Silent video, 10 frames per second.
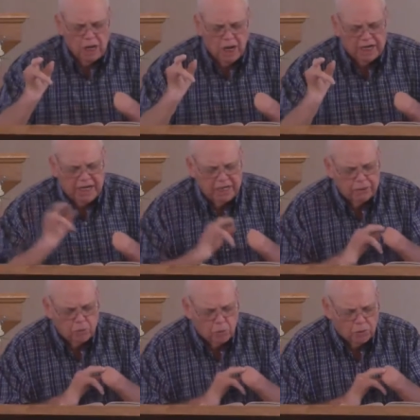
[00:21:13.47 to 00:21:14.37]
again
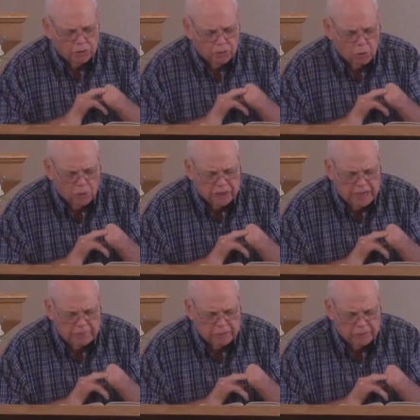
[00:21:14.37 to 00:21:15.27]
the word of the Lord
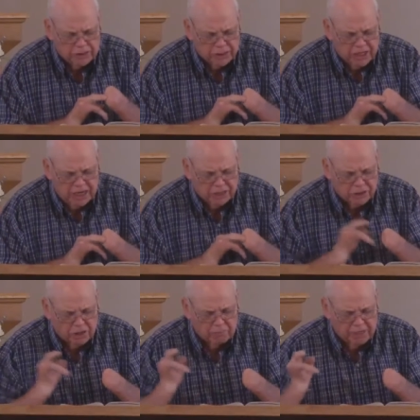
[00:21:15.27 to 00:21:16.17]
came unto me, saying,
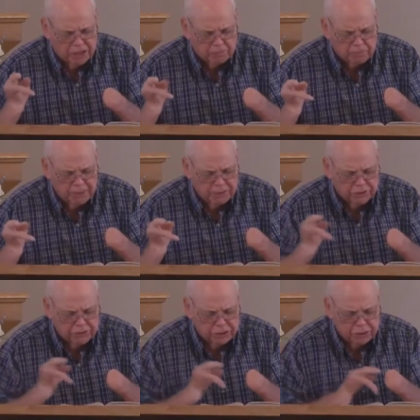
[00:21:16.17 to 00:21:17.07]
Son of man, speak to
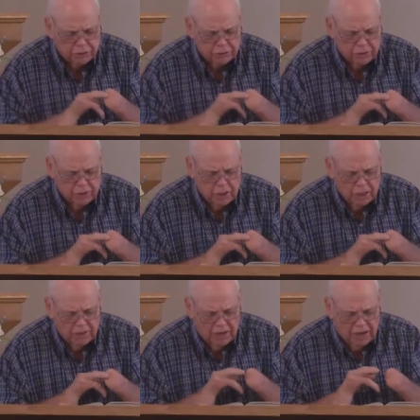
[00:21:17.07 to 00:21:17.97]
the children
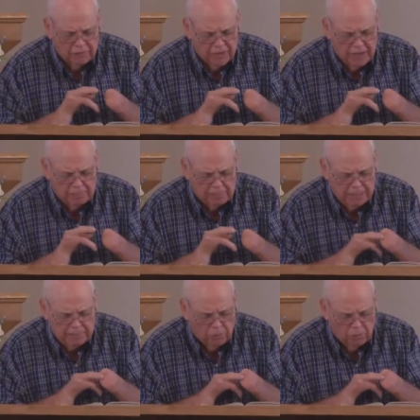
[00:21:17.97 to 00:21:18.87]
of thy
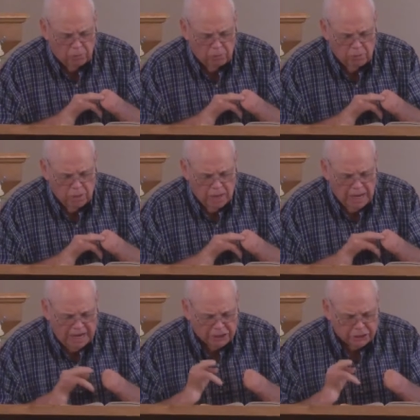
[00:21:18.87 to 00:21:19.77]
people,
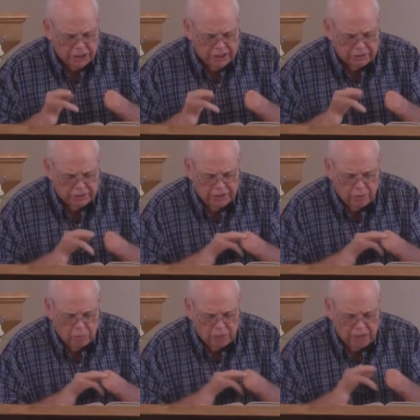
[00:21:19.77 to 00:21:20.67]
and say unto them,
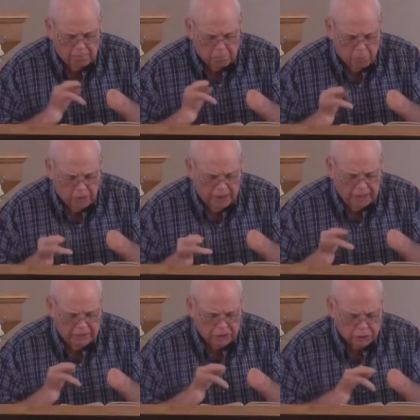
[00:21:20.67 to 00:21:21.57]
When I bring
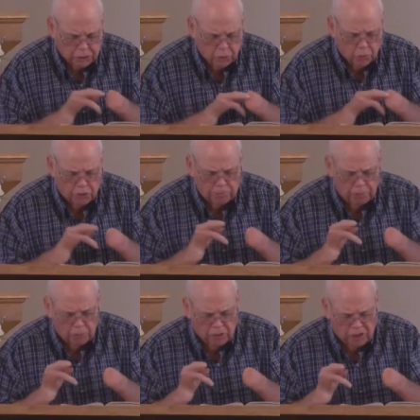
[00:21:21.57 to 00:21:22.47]
the sword upon
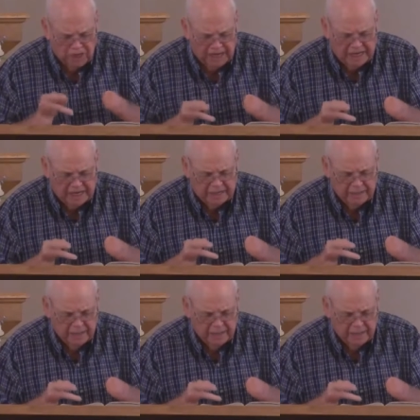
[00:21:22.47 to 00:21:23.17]
a land,